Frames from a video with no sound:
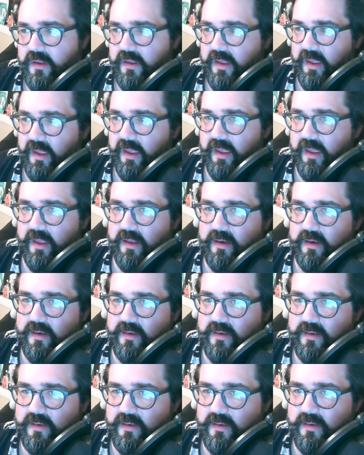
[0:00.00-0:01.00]
and
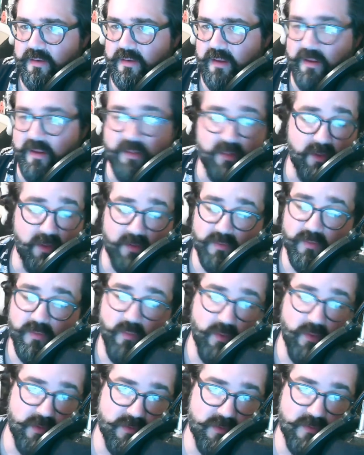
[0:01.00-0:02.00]
it looks
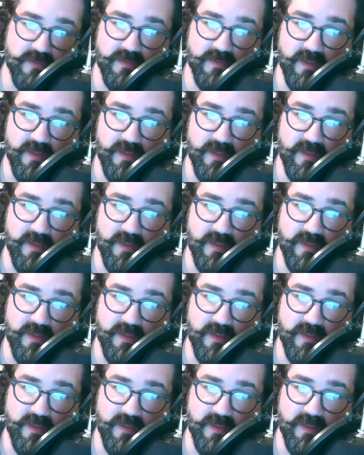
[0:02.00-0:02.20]
gorgeous.